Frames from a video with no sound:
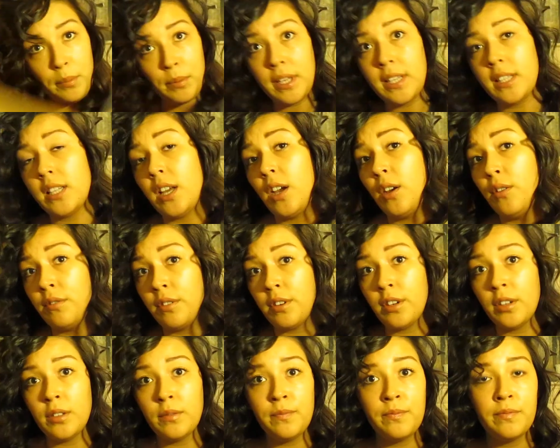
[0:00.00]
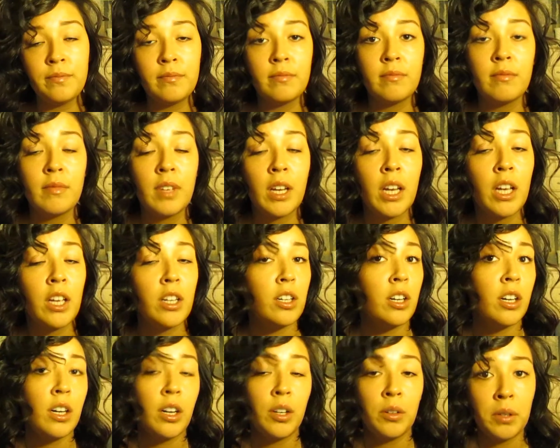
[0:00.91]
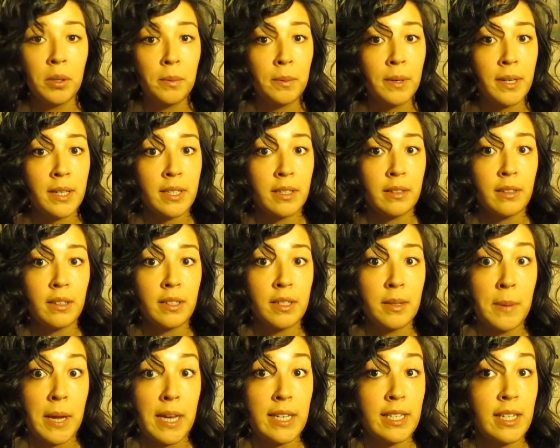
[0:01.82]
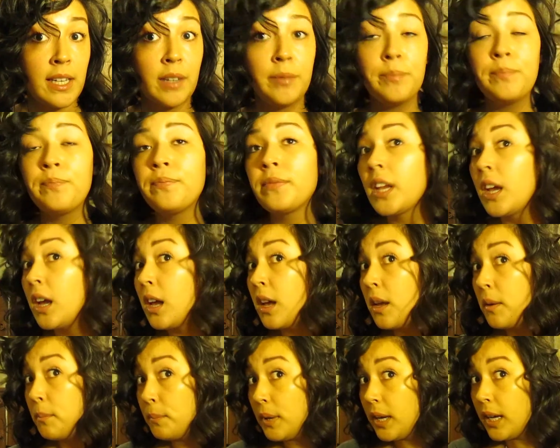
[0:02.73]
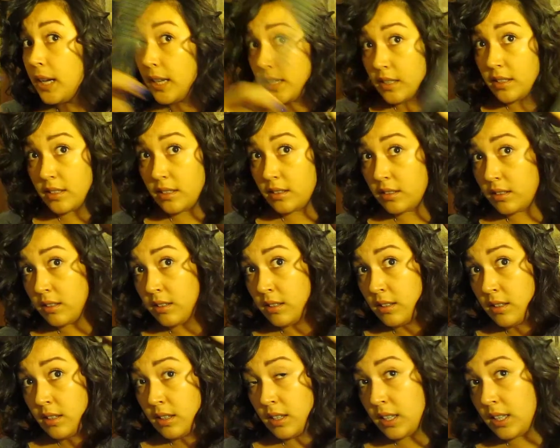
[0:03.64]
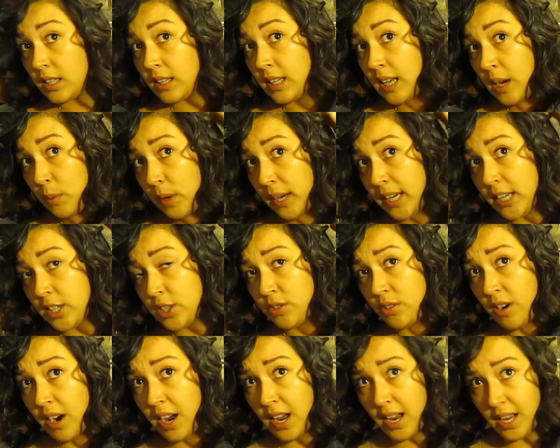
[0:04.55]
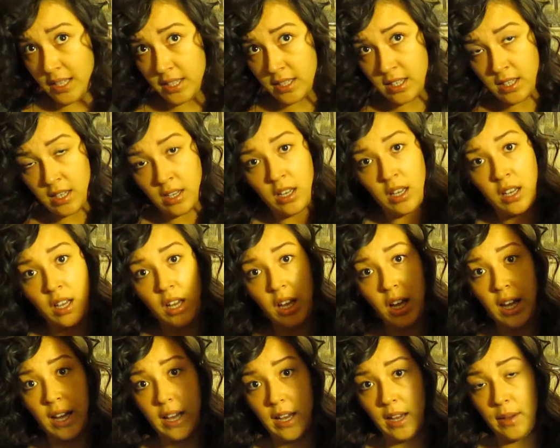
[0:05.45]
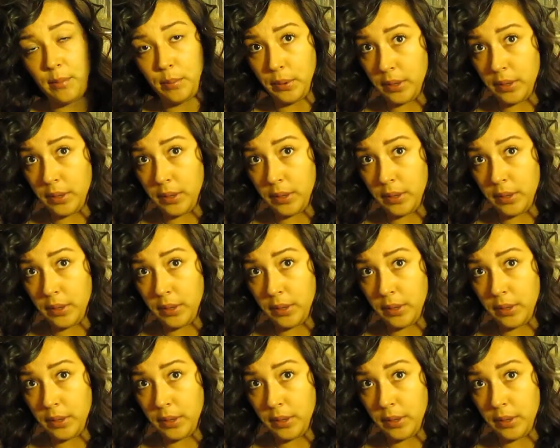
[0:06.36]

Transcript: these over, not only because it looks amazing, but that way it dries up.